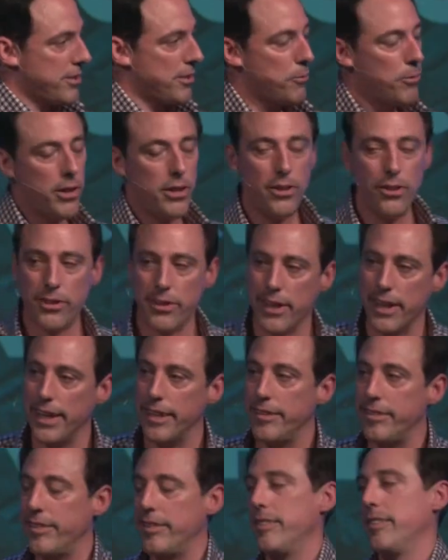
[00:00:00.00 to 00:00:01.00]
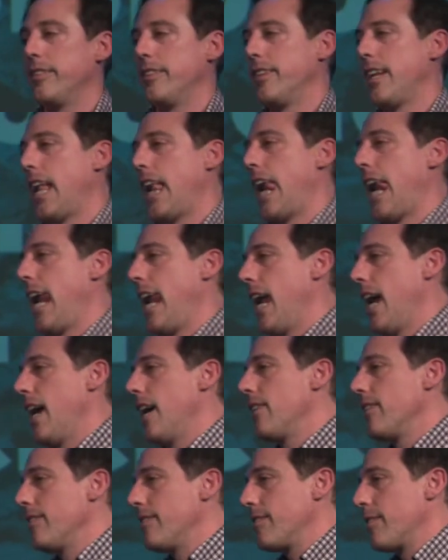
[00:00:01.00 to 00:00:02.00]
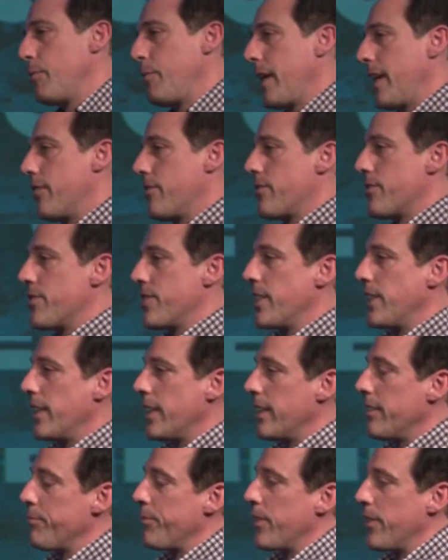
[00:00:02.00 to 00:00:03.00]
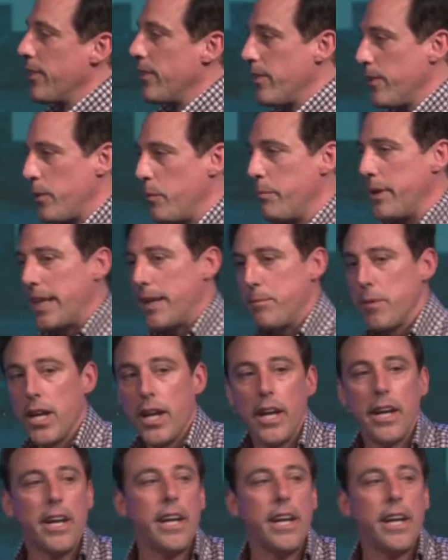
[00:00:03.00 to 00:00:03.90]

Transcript: She said, all right, I'll listen to Pastor Gene a little bit.